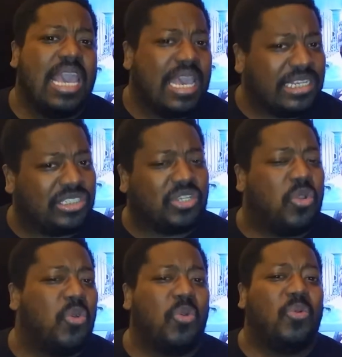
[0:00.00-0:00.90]
It's
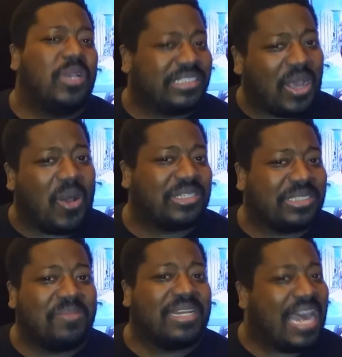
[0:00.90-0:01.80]
cool. It's
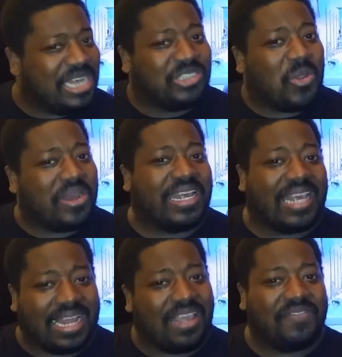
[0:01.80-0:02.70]
awesome. And I enjoyed it.
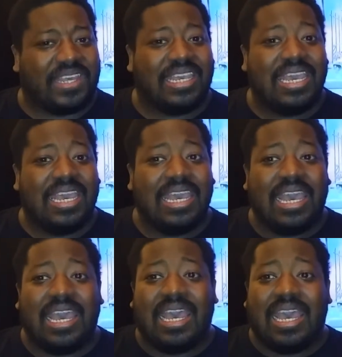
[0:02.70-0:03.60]
I loved it.
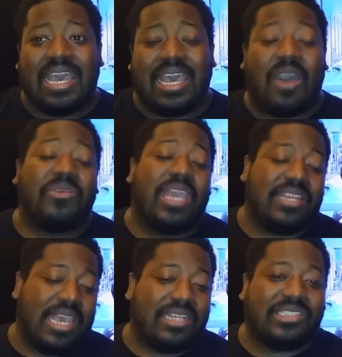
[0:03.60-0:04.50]
Oh yeah,
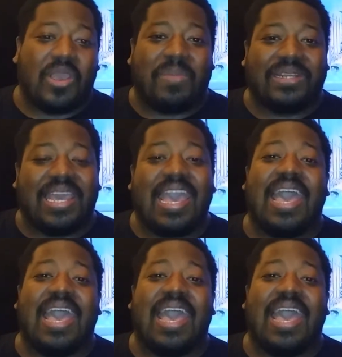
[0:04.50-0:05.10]
yeah. Sorry about that.